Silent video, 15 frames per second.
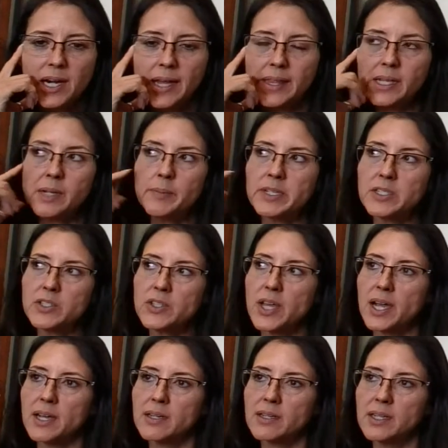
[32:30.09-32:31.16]
I think I'm going to do
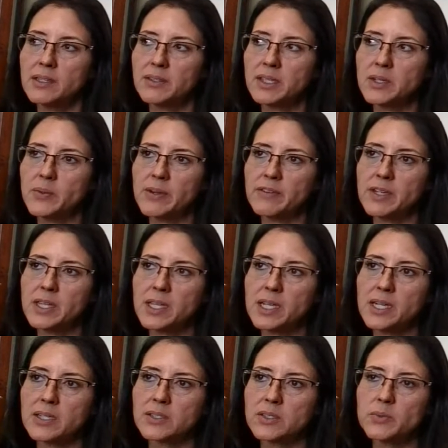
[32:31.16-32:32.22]
that. I don't think we have anything
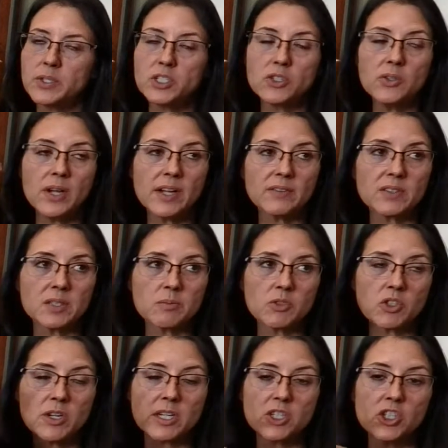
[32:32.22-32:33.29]
else. We do have some
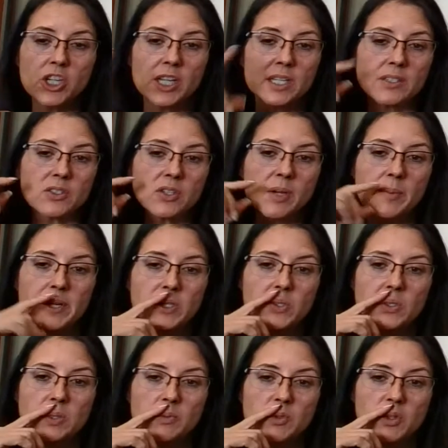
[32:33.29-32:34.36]
shredded chicken, so I might do
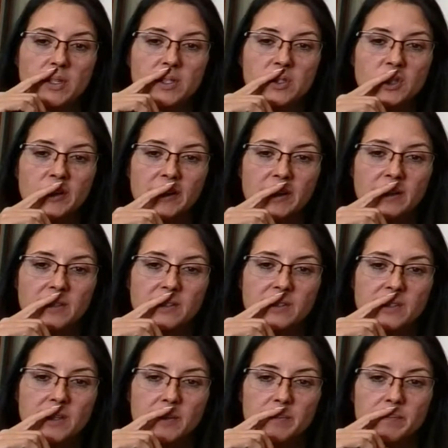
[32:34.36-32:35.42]
some shredded chicken and
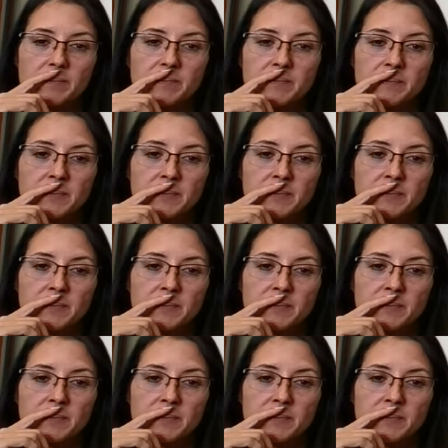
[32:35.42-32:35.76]
some